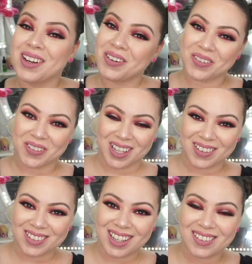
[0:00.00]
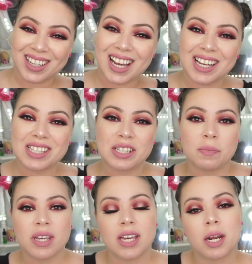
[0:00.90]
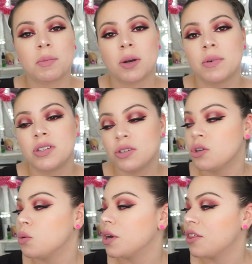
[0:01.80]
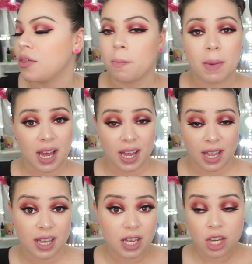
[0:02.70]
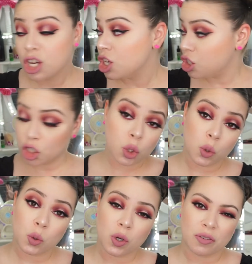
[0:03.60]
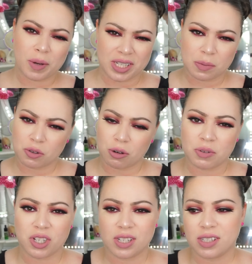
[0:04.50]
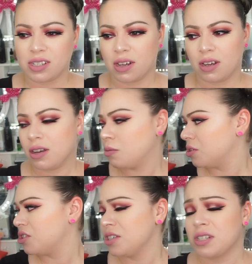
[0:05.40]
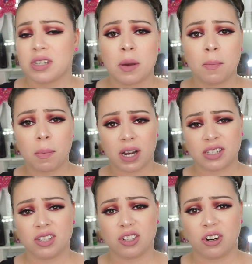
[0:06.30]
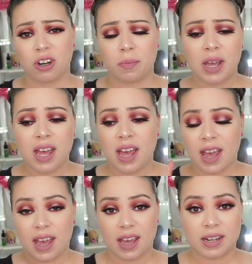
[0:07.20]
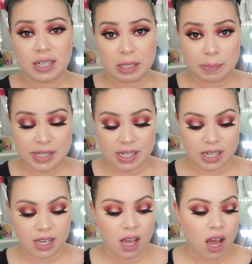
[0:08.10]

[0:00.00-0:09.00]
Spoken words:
Hola, hola, hola guys, it's me and I'm coming to you with my two of my subscriptions, which is Boxycharm and Ipsy.